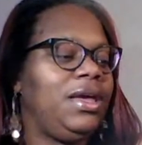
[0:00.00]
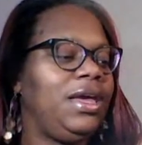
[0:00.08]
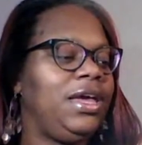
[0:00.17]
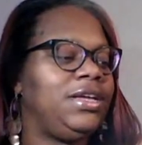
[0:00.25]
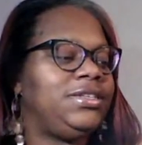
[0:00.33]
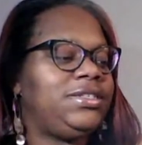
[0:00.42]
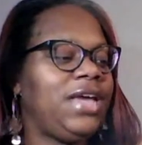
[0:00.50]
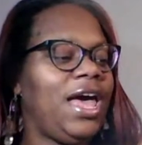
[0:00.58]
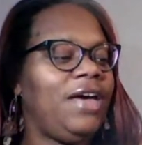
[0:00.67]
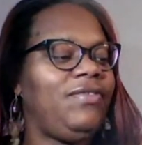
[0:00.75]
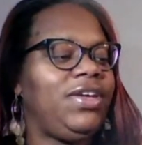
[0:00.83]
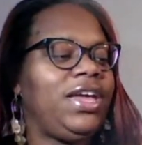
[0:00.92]
is
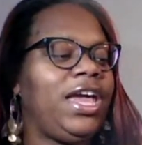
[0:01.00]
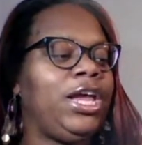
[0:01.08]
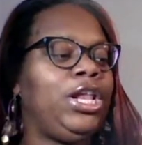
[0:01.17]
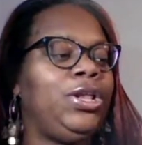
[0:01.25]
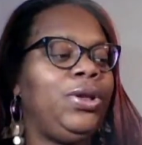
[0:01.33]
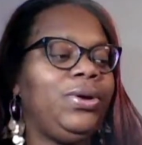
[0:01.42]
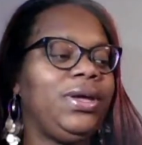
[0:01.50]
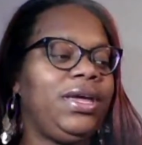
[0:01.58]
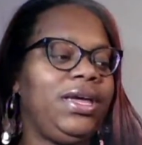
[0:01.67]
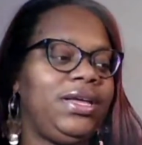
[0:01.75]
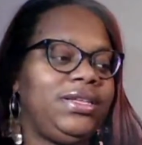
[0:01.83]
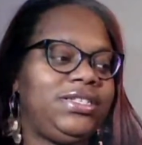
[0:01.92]
having a look
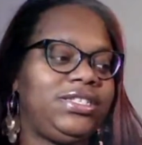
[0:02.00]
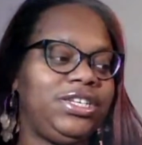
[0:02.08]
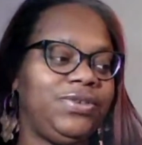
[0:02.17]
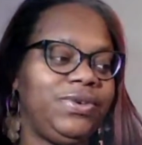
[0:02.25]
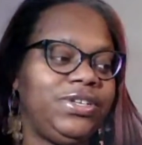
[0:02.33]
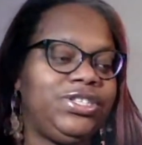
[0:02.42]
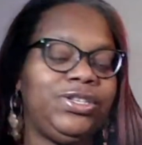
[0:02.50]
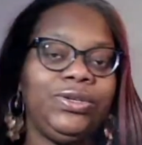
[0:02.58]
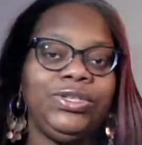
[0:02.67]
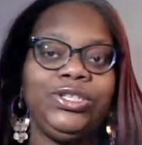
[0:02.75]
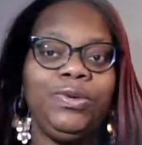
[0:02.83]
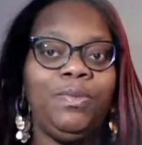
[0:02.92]
ahead series
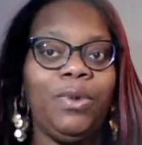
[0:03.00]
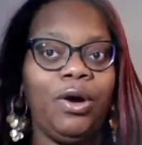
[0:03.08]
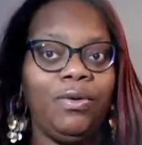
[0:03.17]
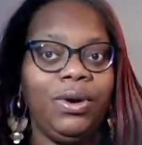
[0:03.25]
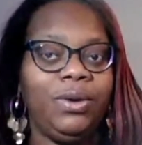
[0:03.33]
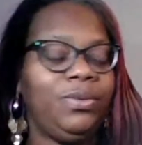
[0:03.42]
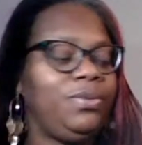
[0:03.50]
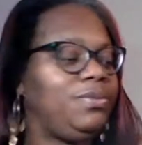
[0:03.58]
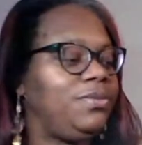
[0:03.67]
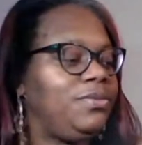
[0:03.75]
tomorrow.